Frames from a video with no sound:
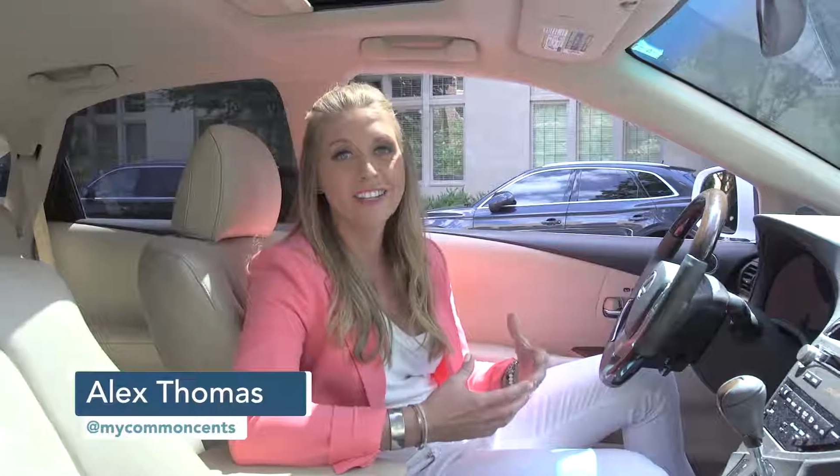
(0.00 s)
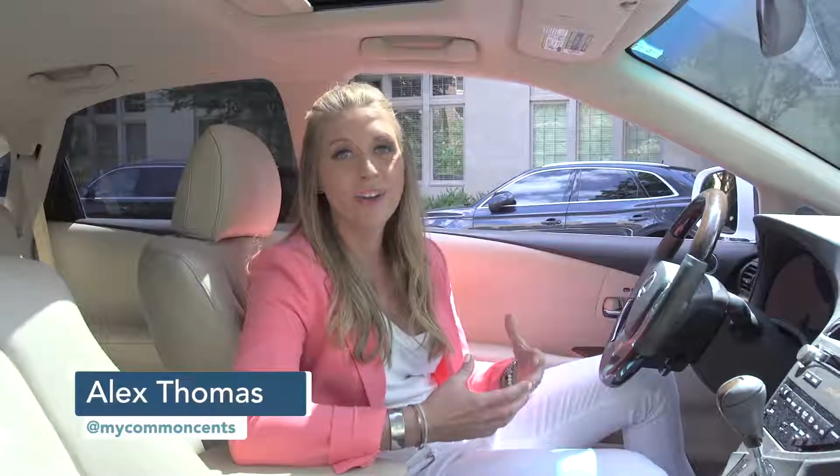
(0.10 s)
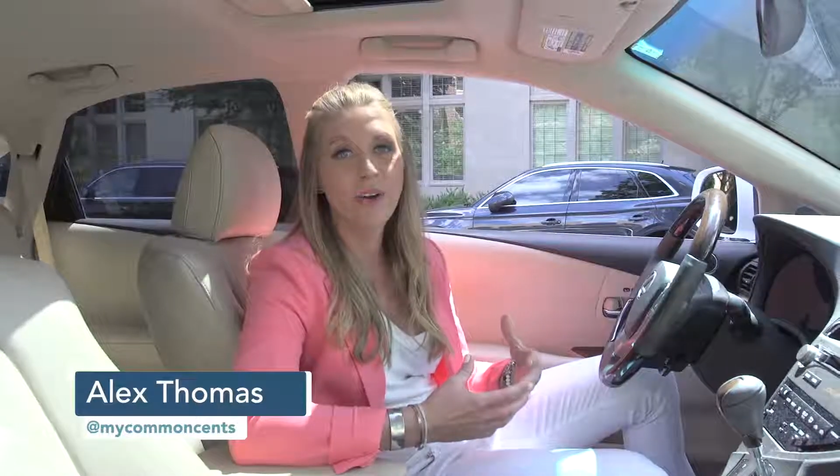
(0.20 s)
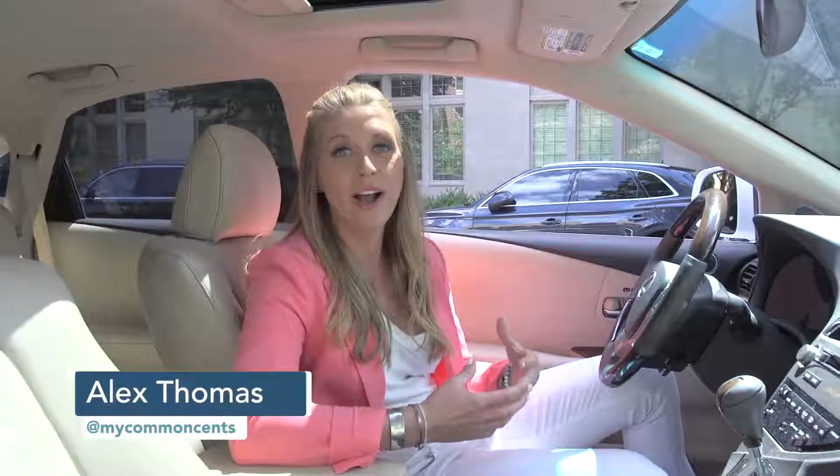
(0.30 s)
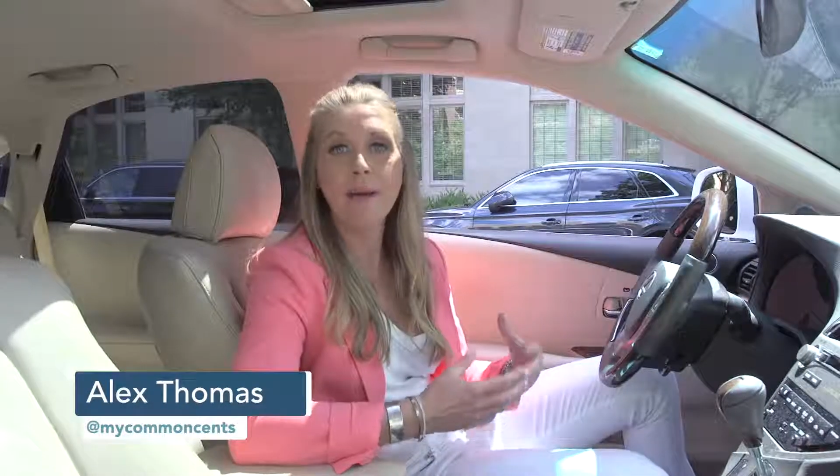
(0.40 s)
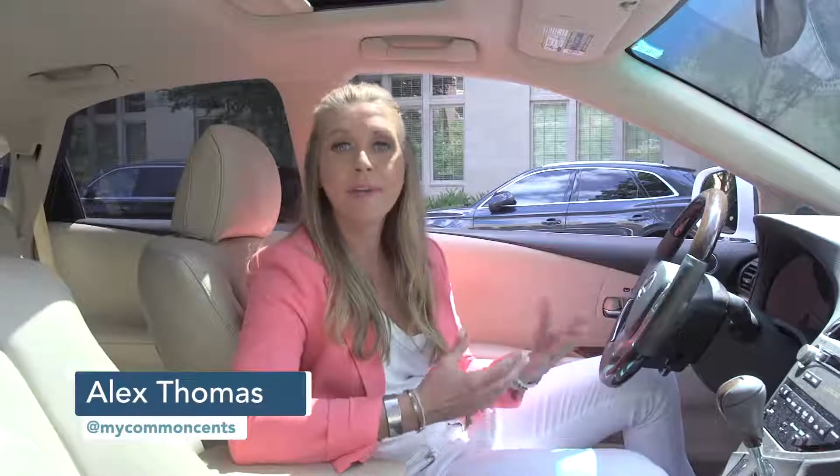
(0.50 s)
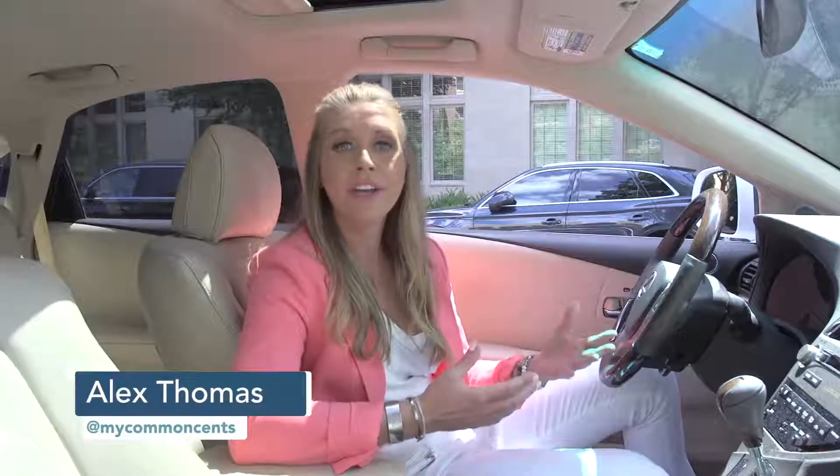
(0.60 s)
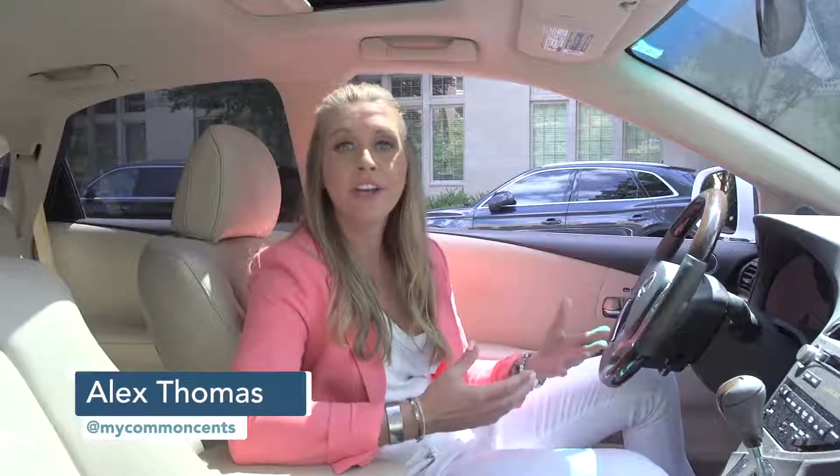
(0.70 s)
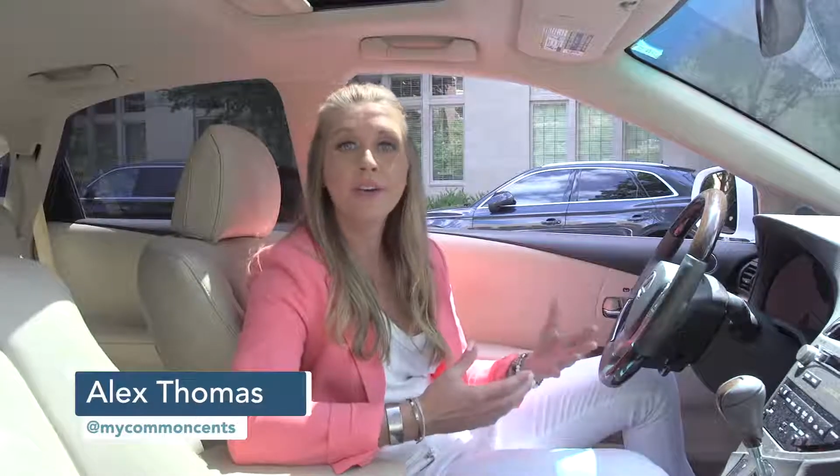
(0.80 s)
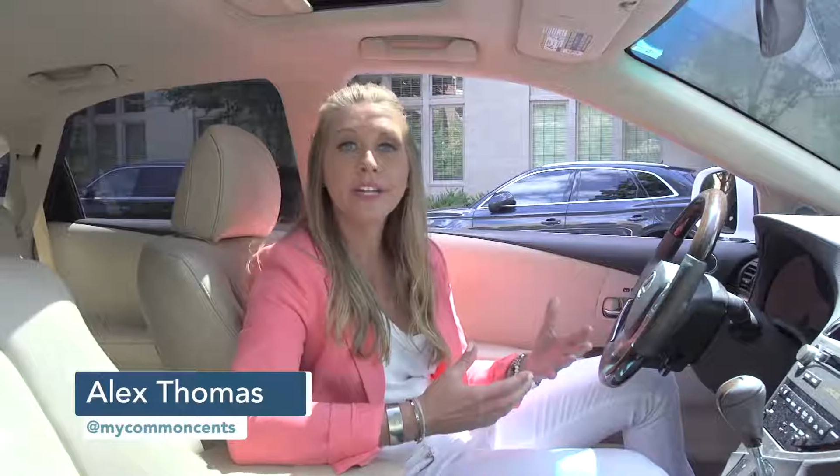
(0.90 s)
So I'm
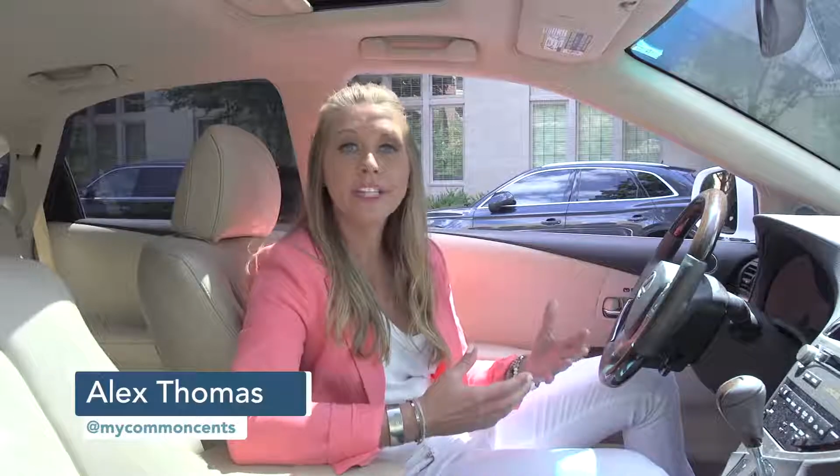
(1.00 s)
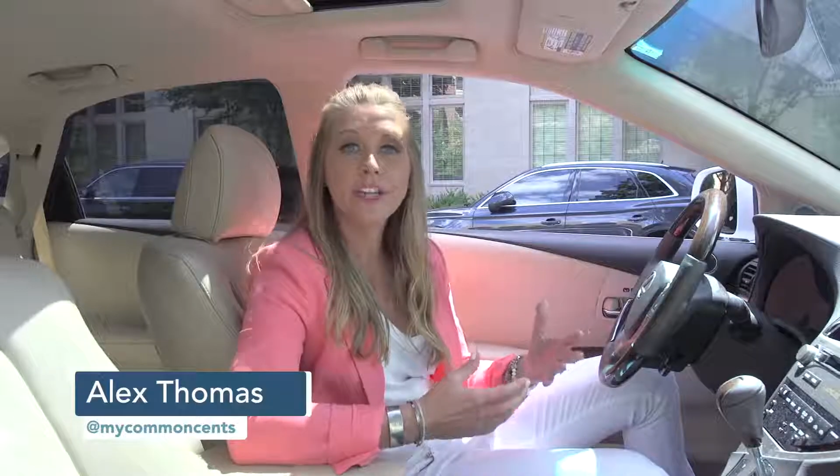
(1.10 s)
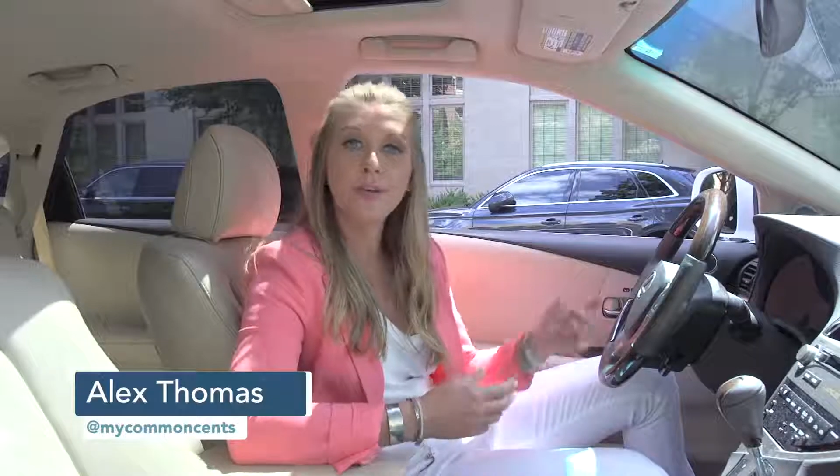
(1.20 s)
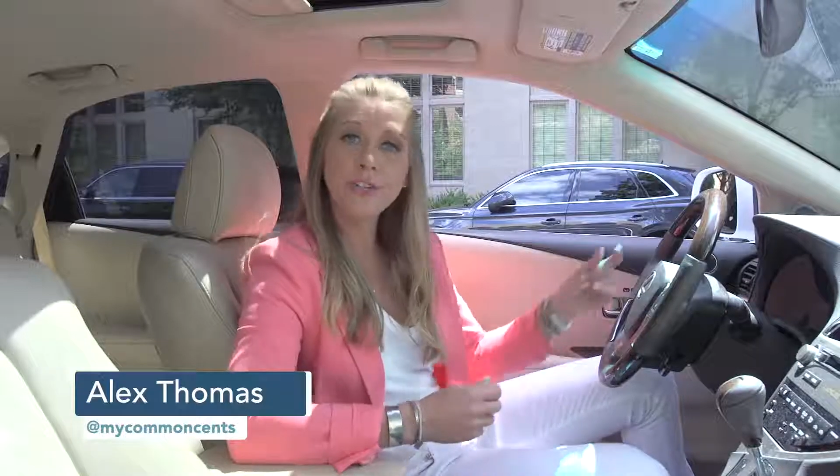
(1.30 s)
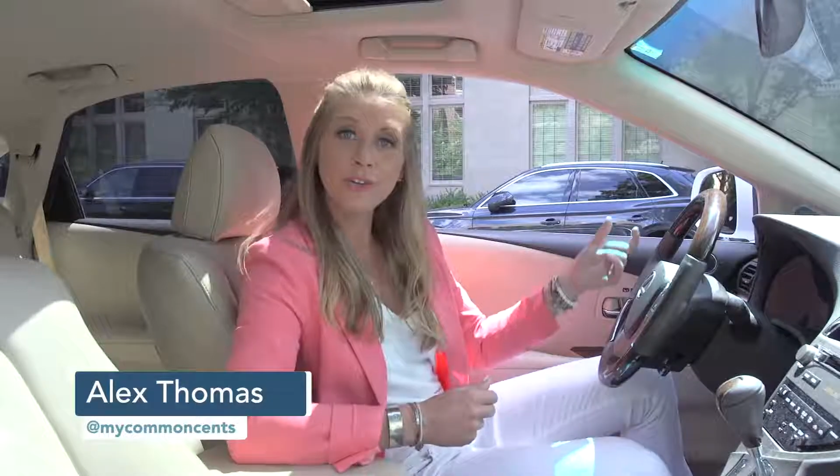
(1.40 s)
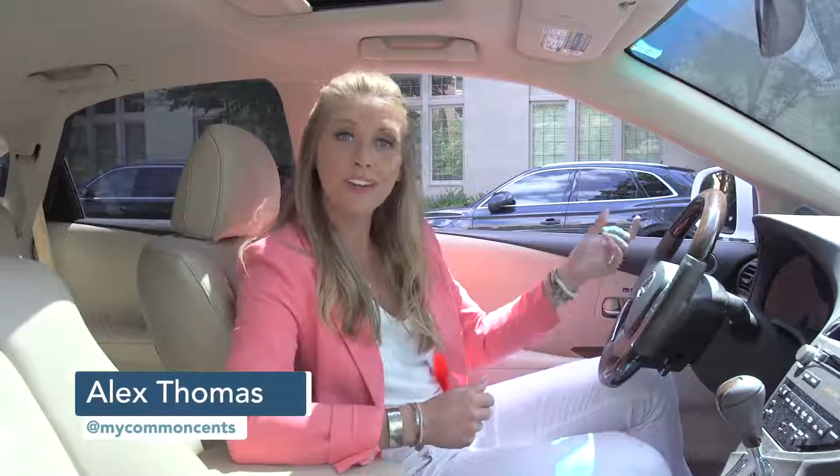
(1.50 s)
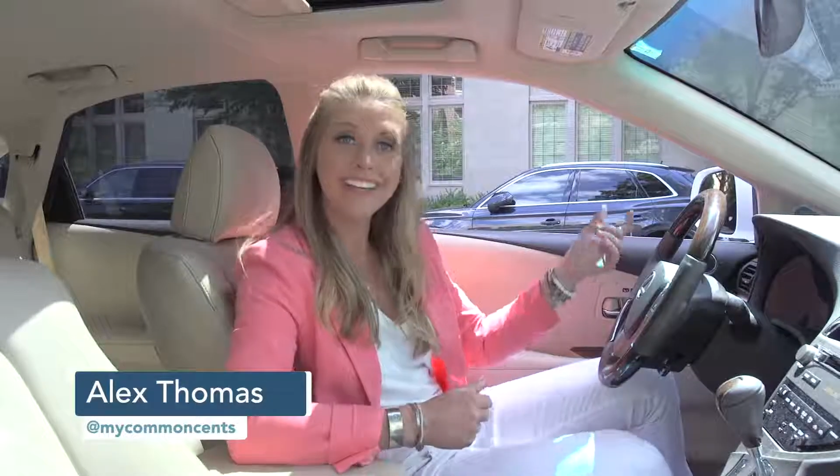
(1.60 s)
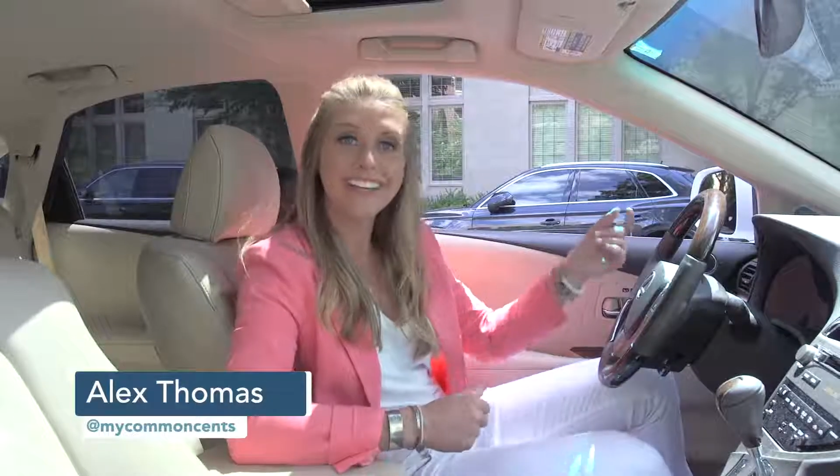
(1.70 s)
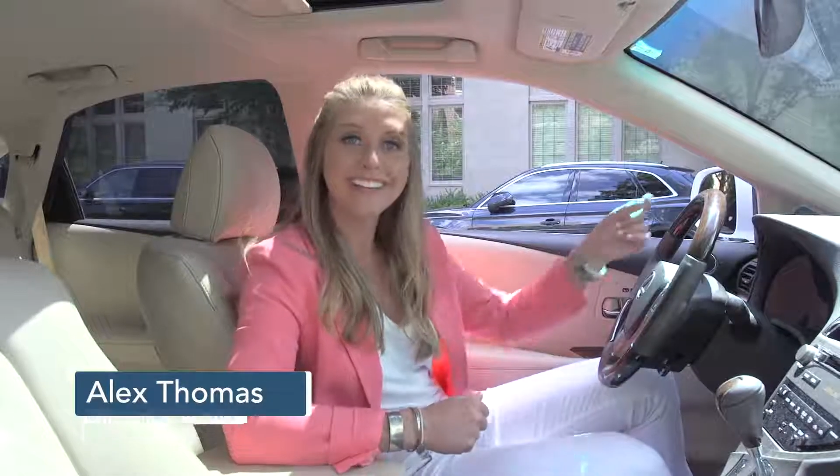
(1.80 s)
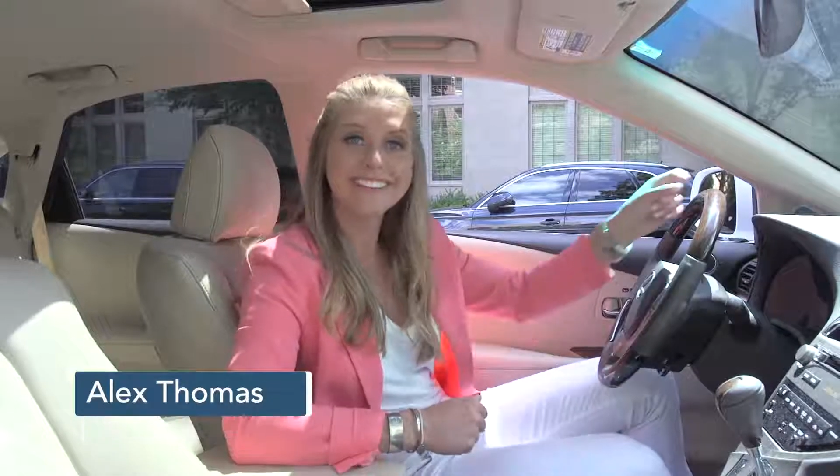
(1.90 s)
gonna go continue
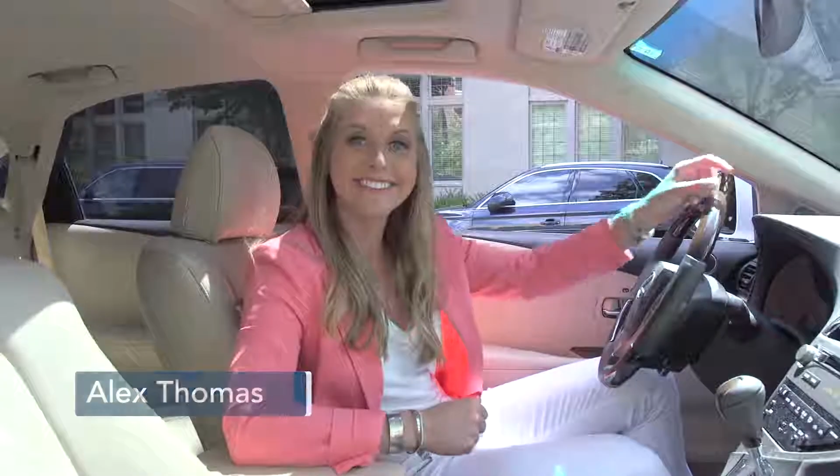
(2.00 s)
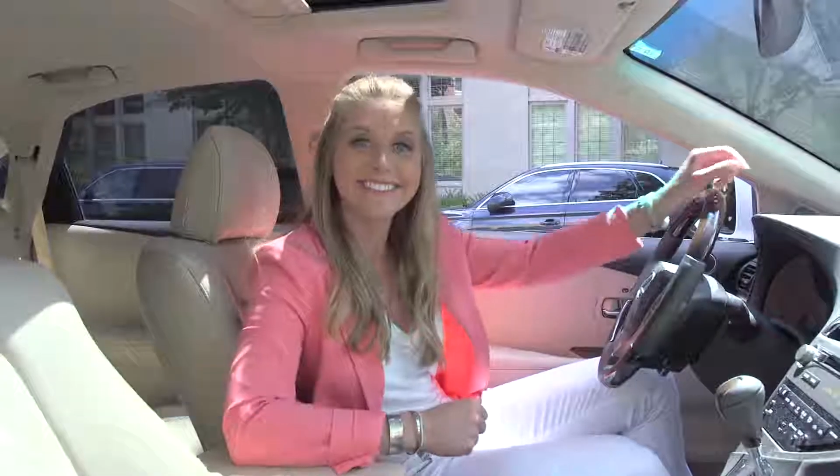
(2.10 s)
enjoying it.